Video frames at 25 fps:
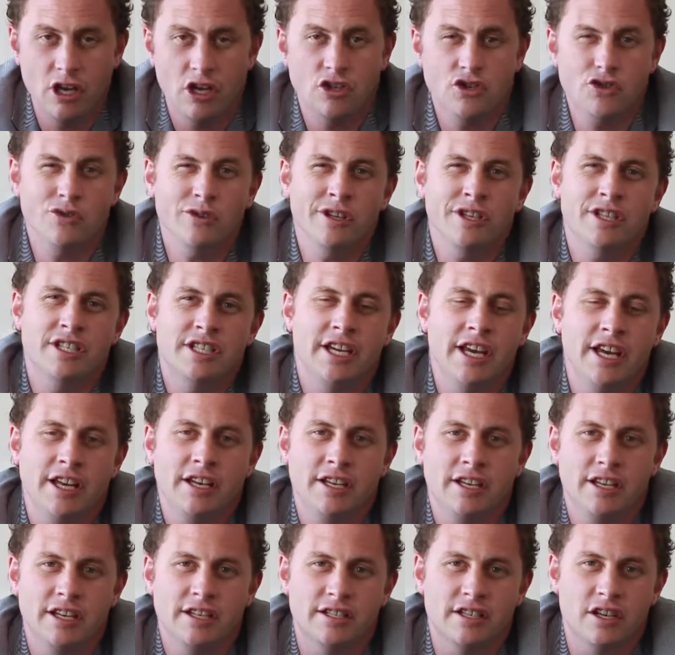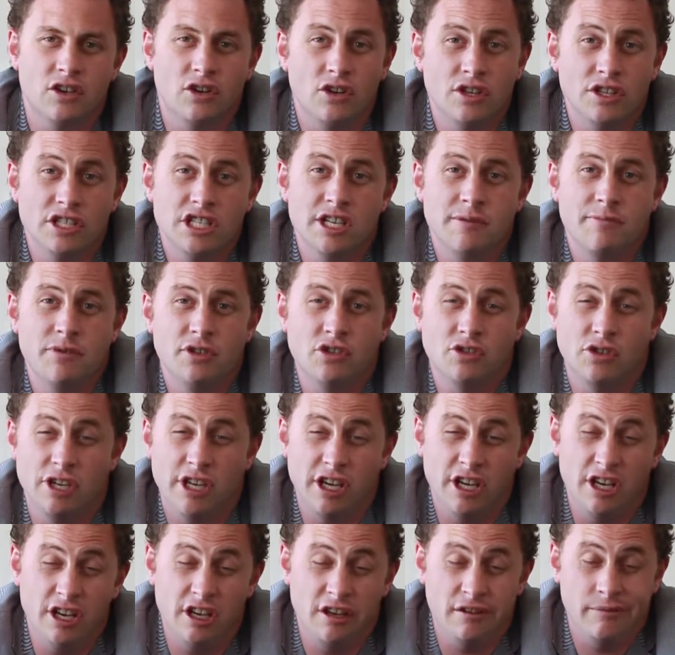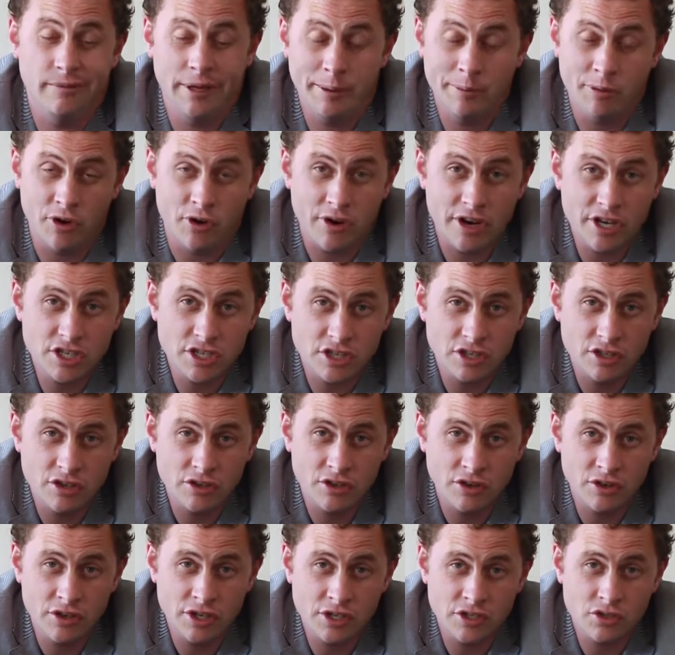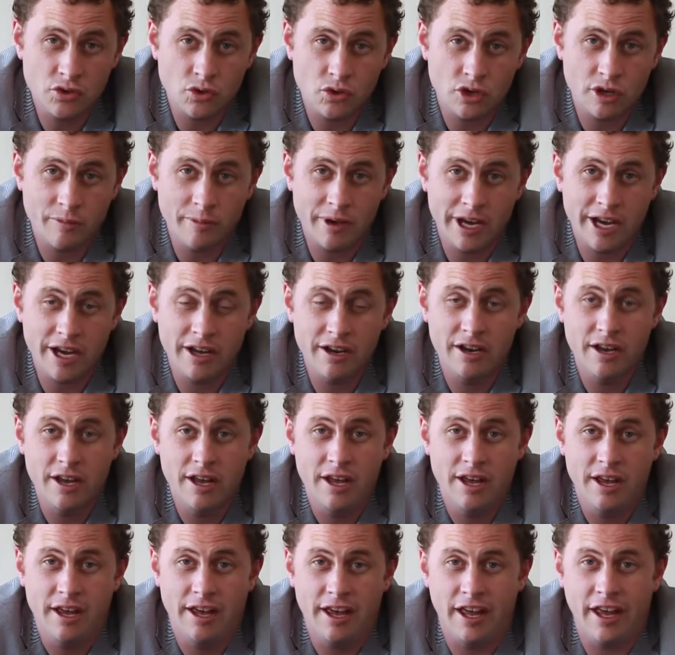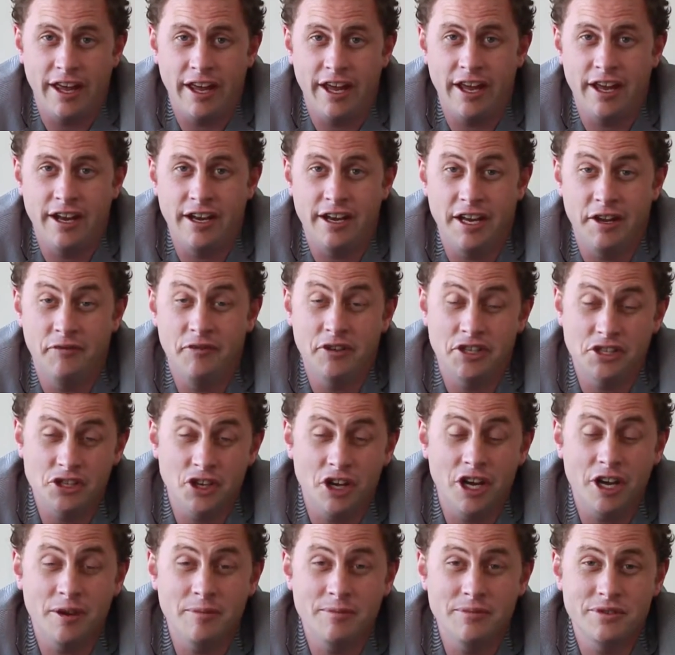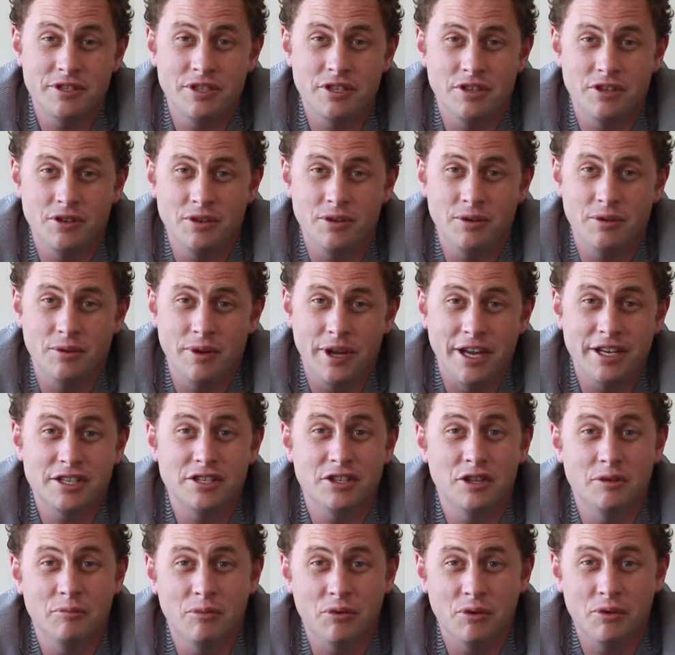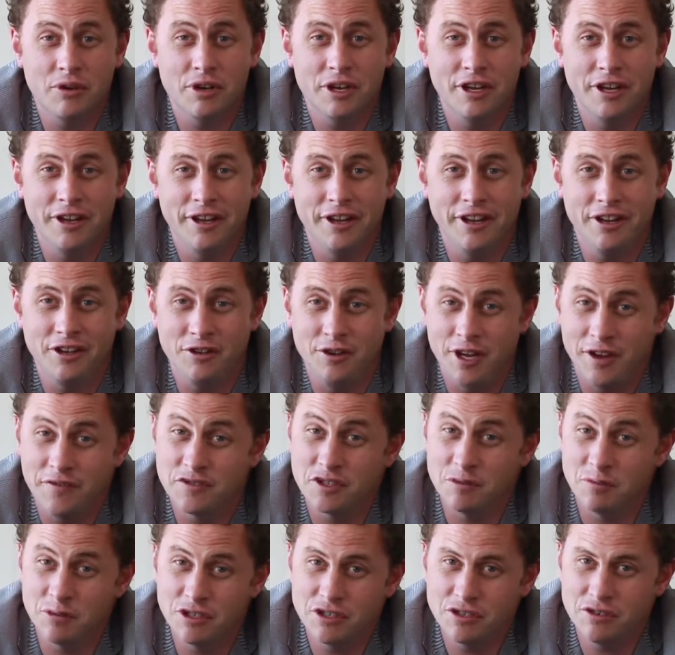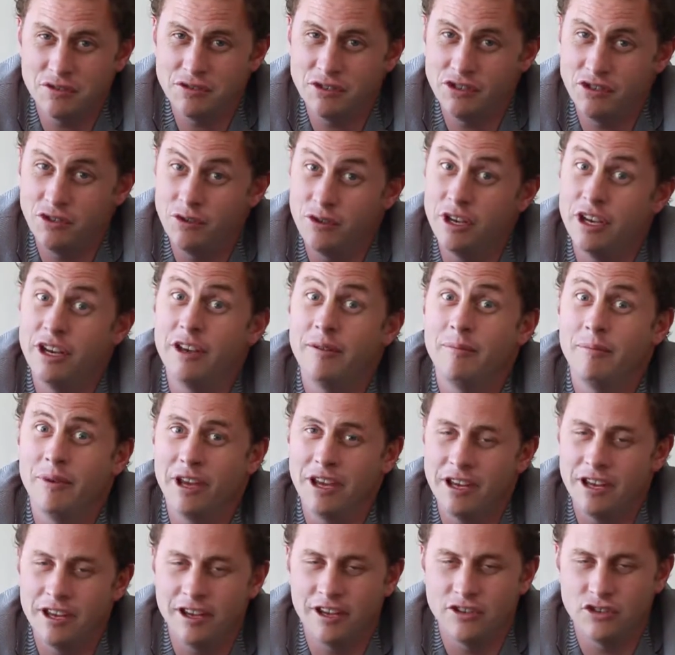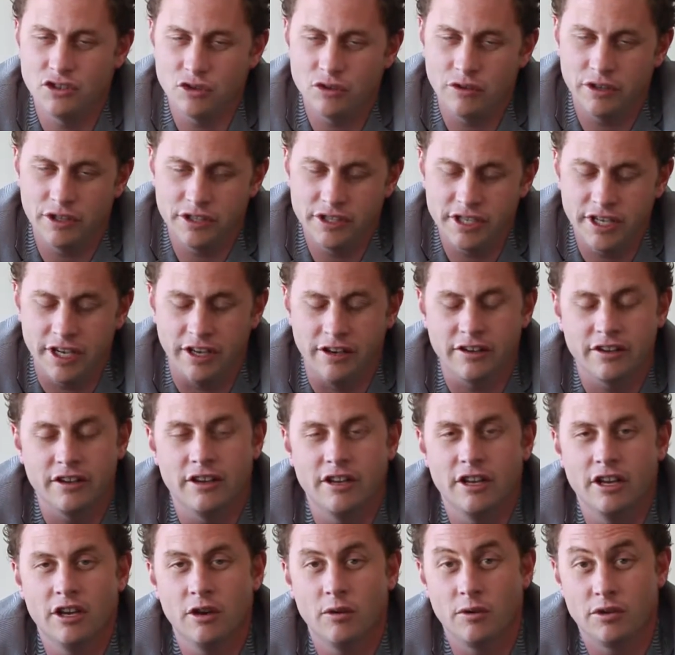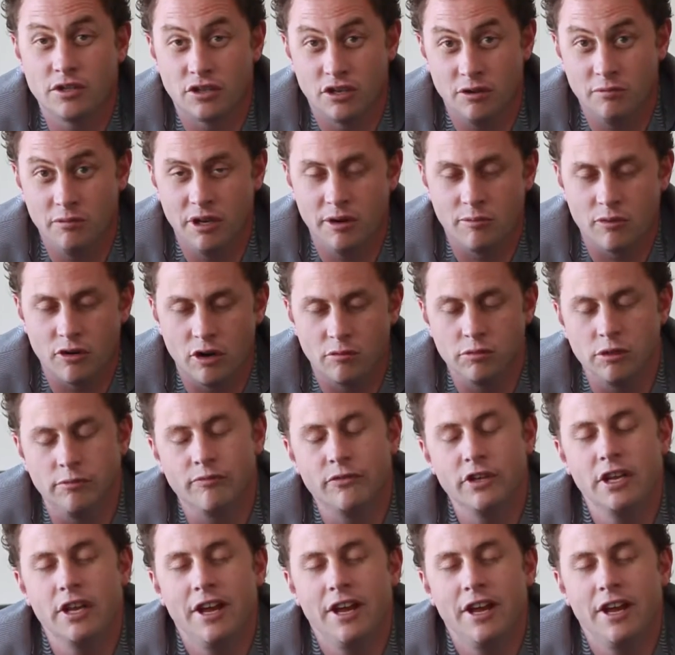Dual intent is a concept that you'll hear immigration attorneys talk about, and if at times you enter the border and you have some issues, you may hear dual intent, which could be a problem.